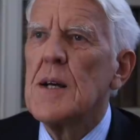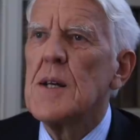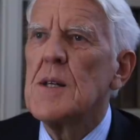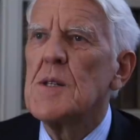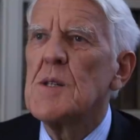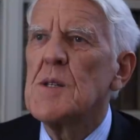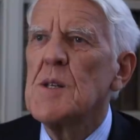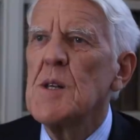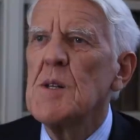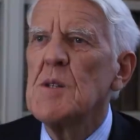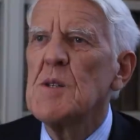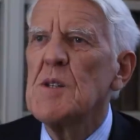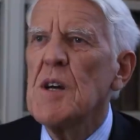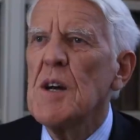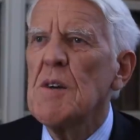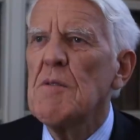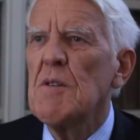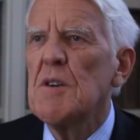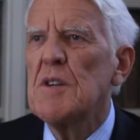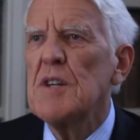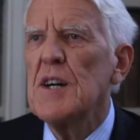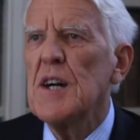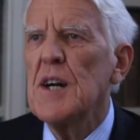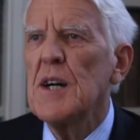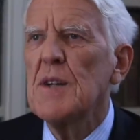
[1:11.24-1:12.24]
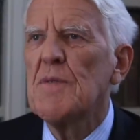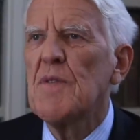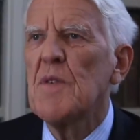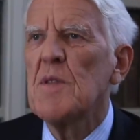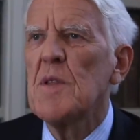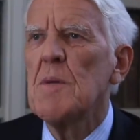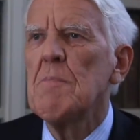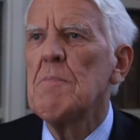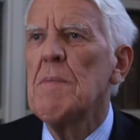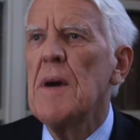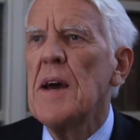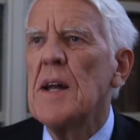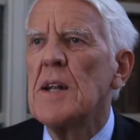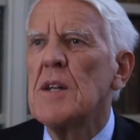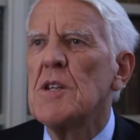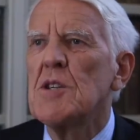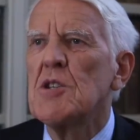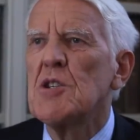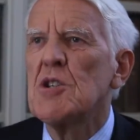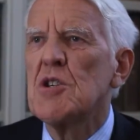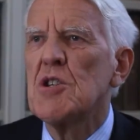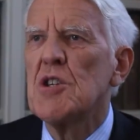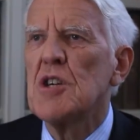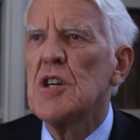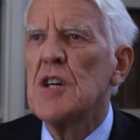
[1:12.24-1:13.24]
Since I retired from the
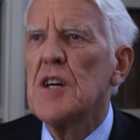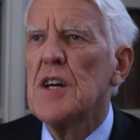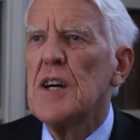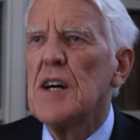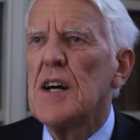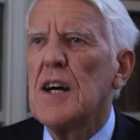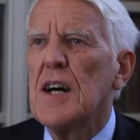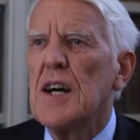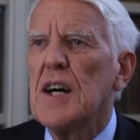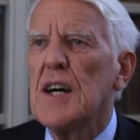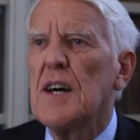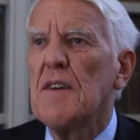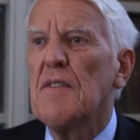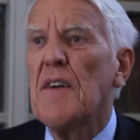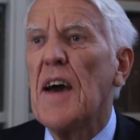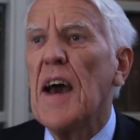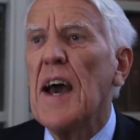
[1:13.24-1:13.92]
bench, I have